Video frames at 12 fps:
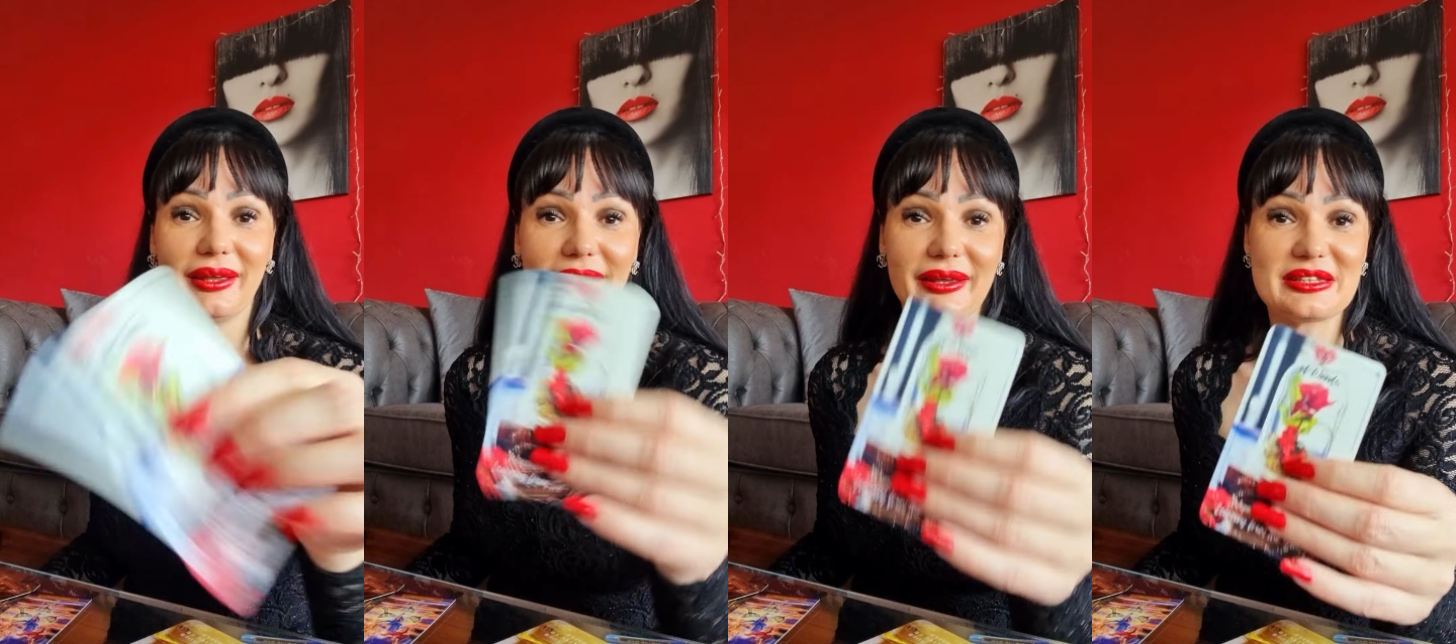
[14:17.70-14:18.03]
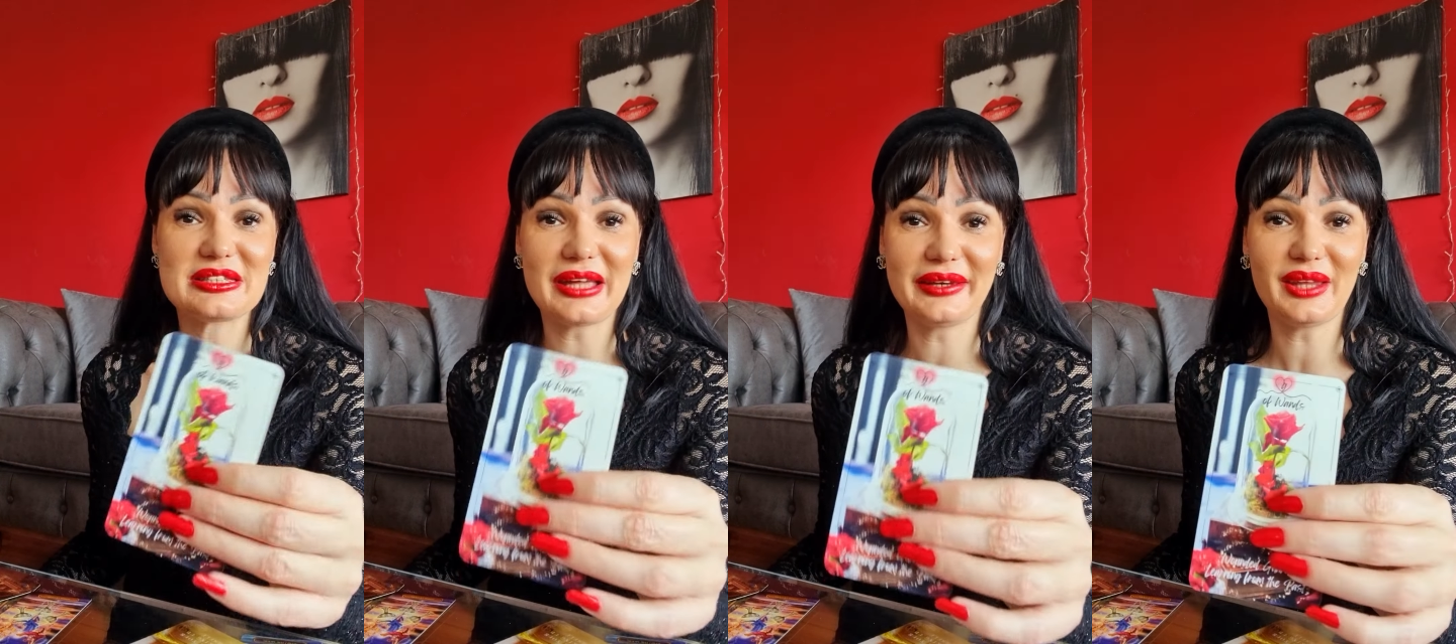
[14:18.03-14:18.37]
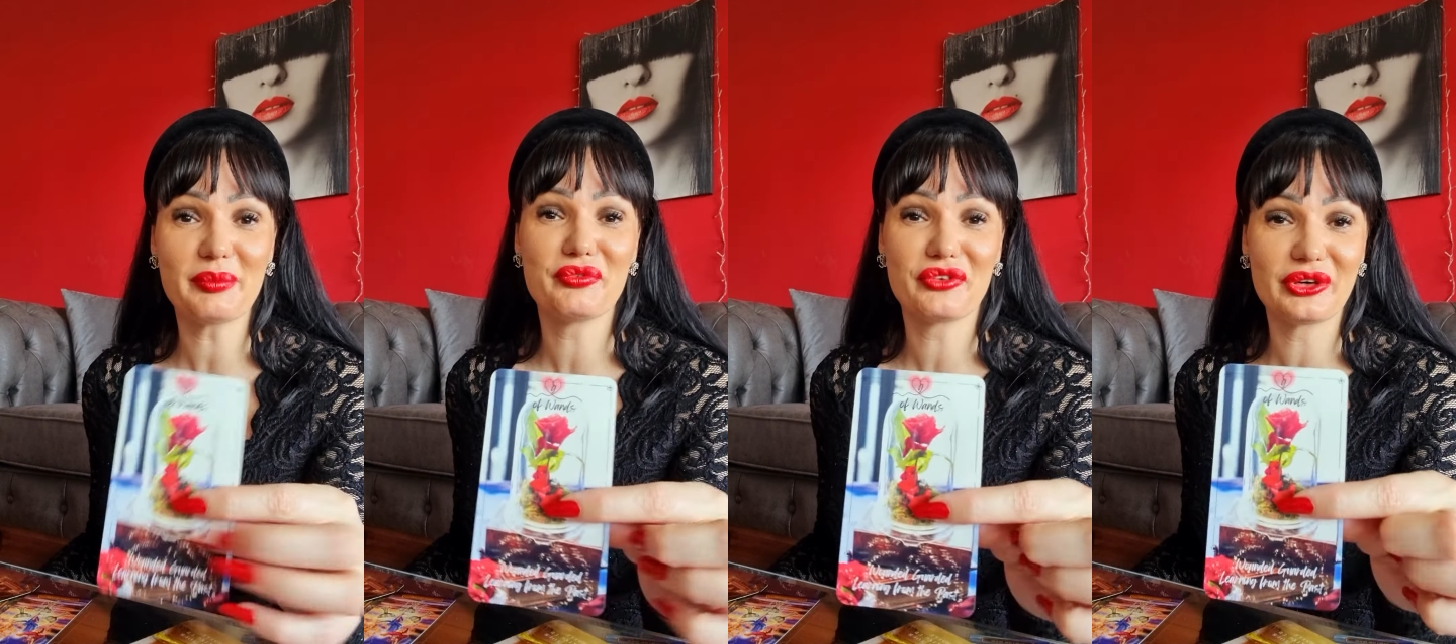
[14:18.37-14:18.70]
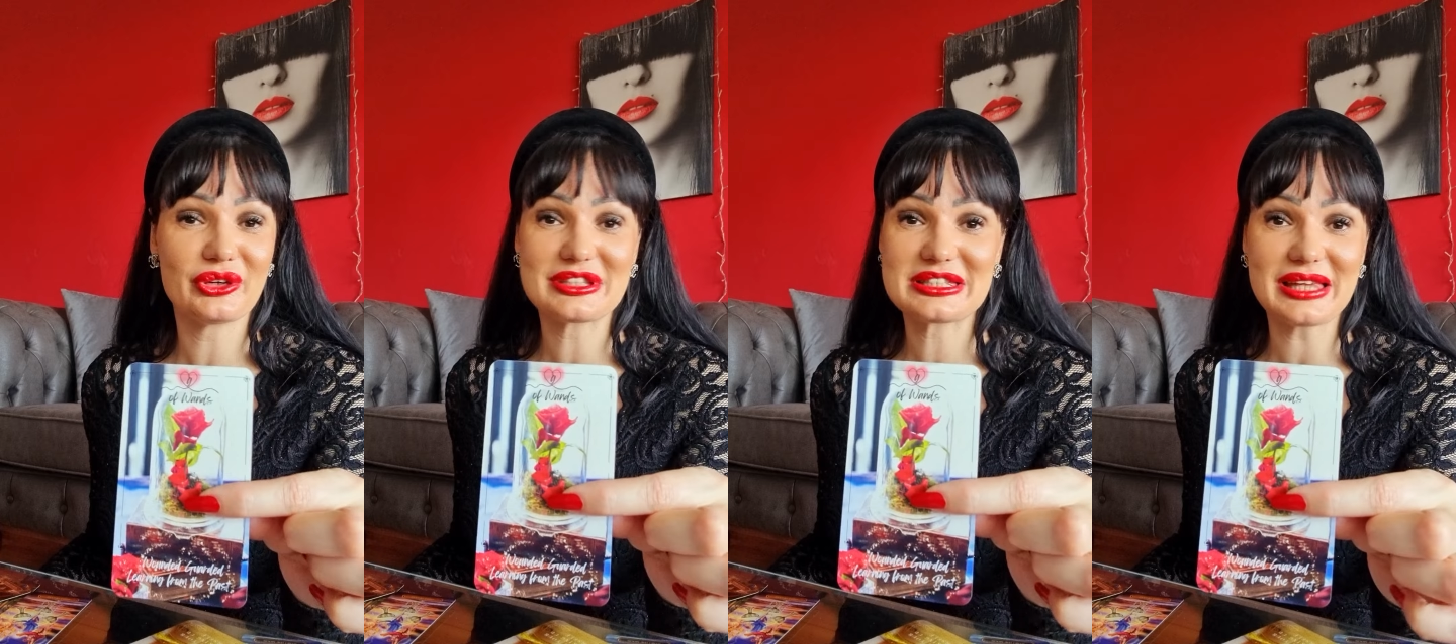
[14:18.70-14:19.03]
Stand up for
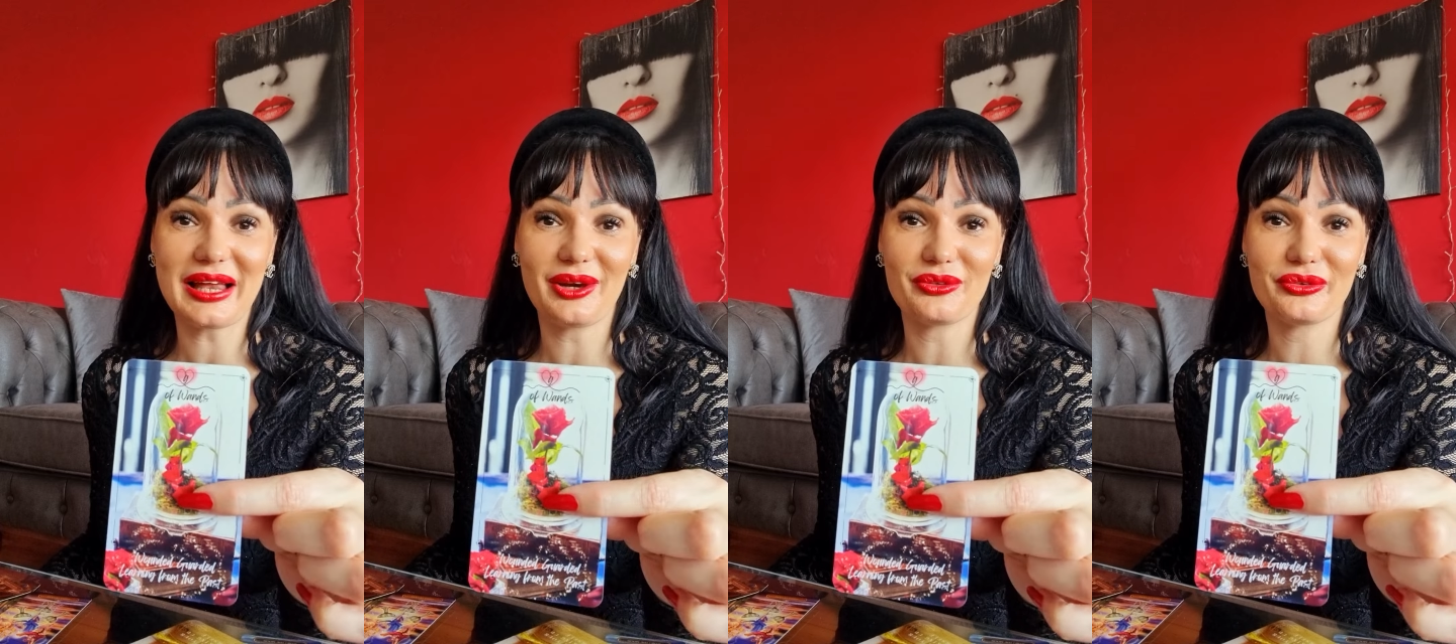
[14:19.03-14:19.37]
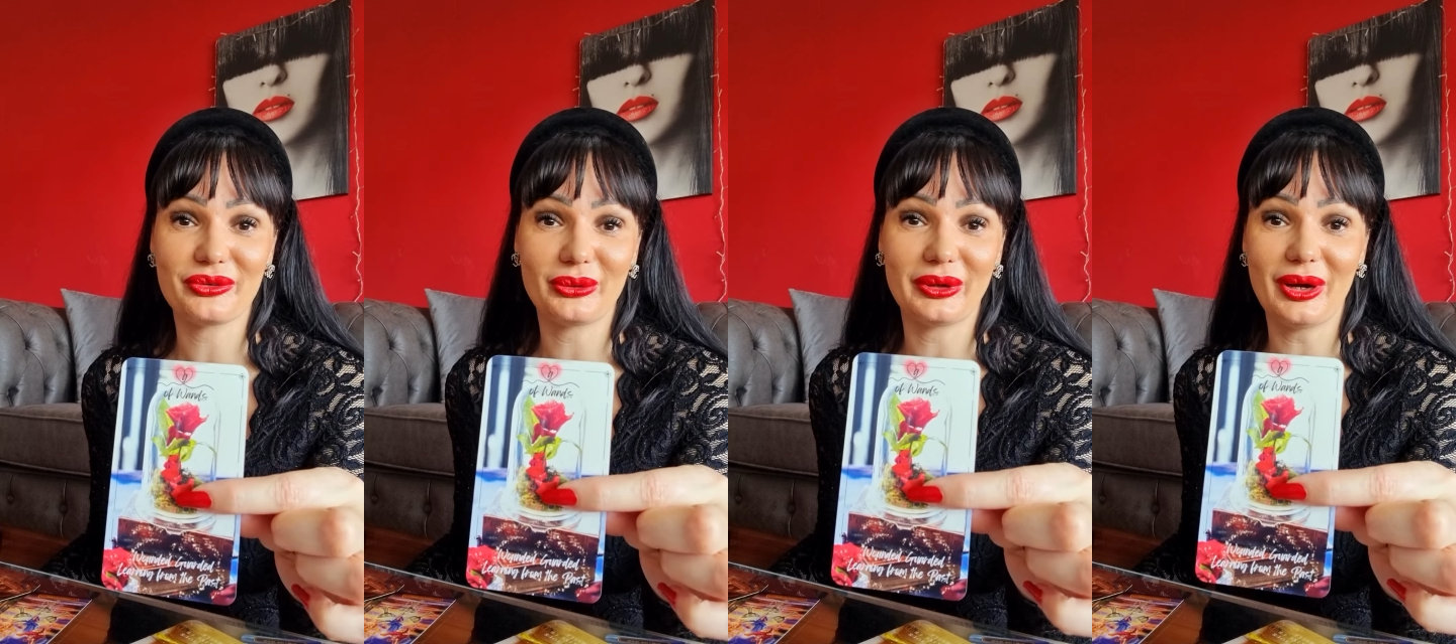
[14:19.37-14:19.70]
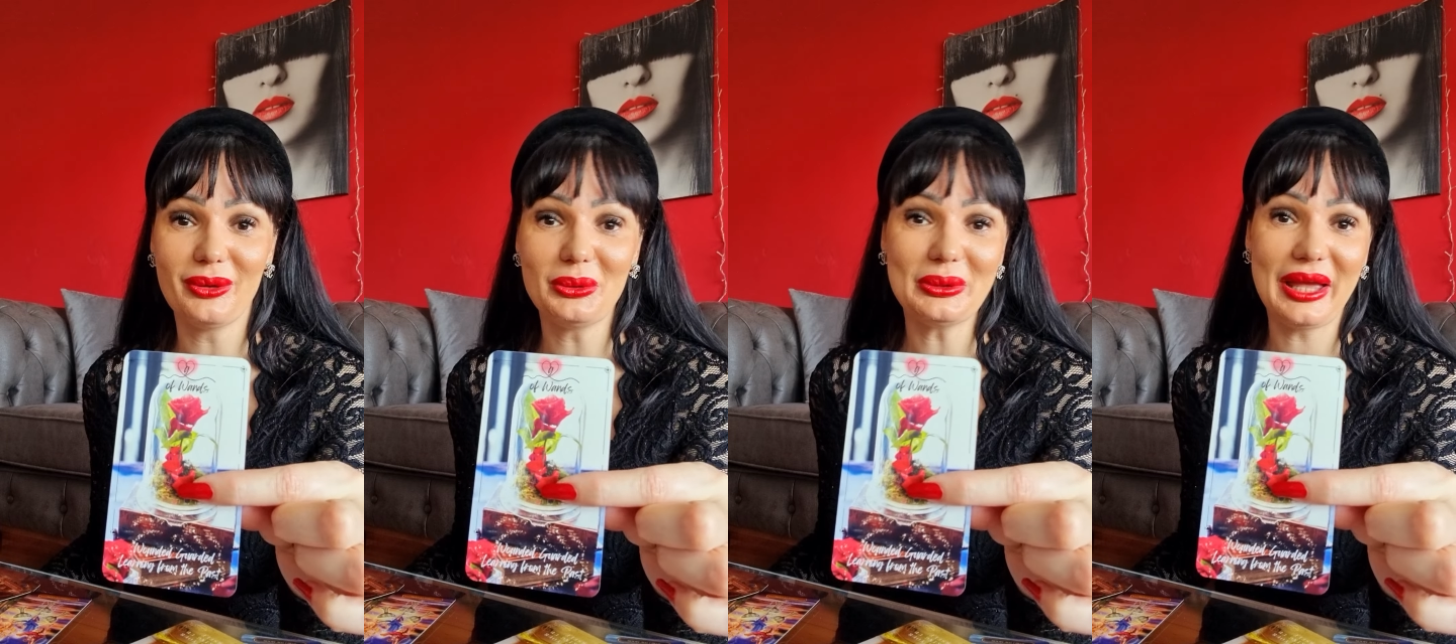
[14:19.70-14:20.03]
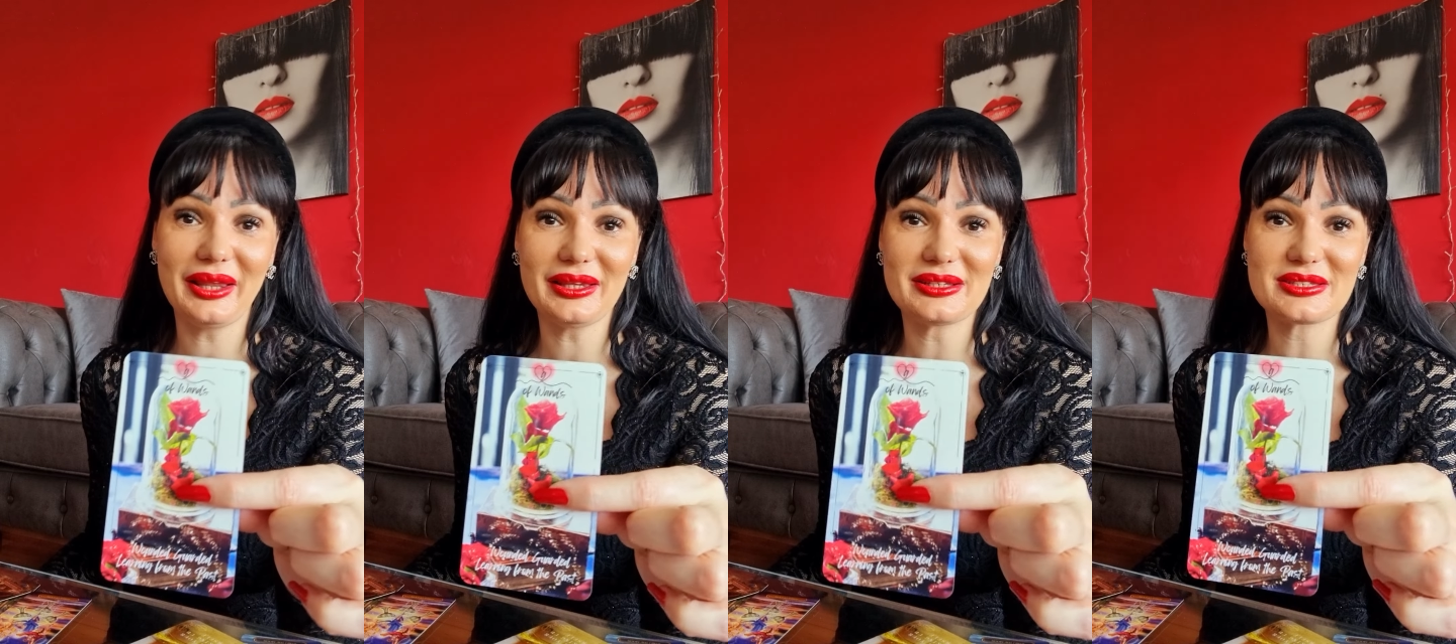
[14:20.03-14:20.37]
yourself. You know, look at
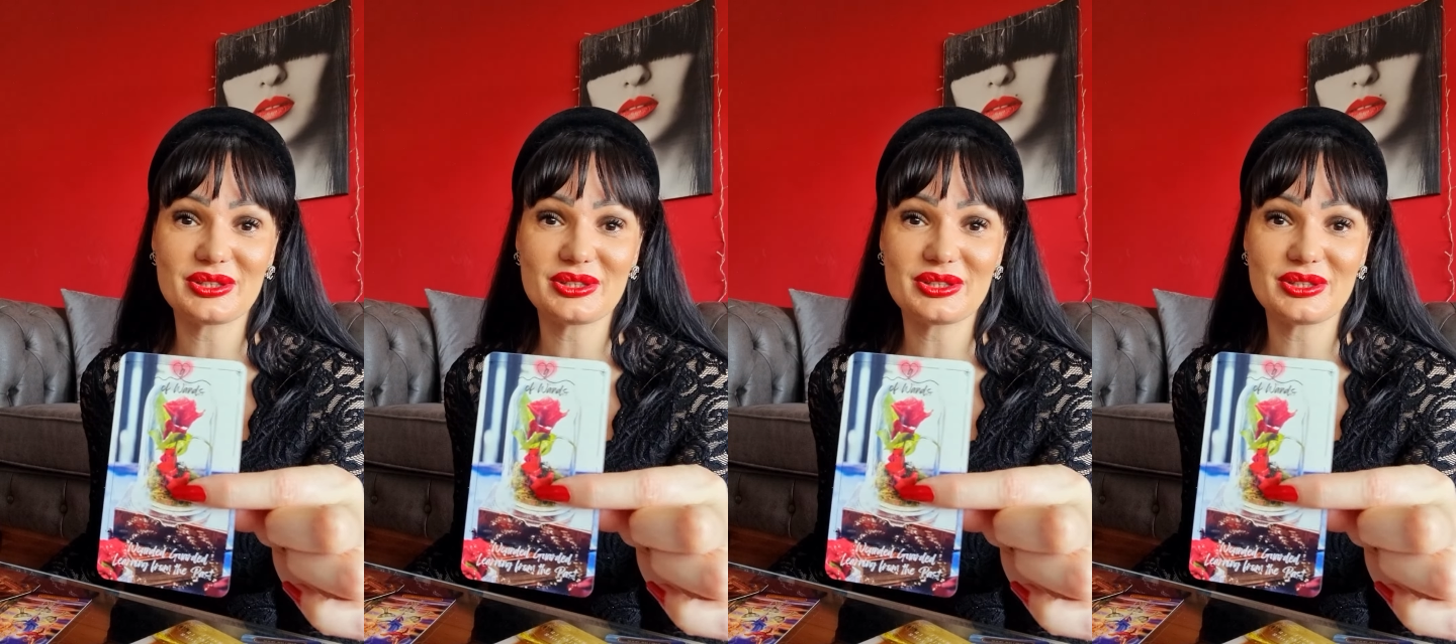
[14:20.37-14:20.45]
this.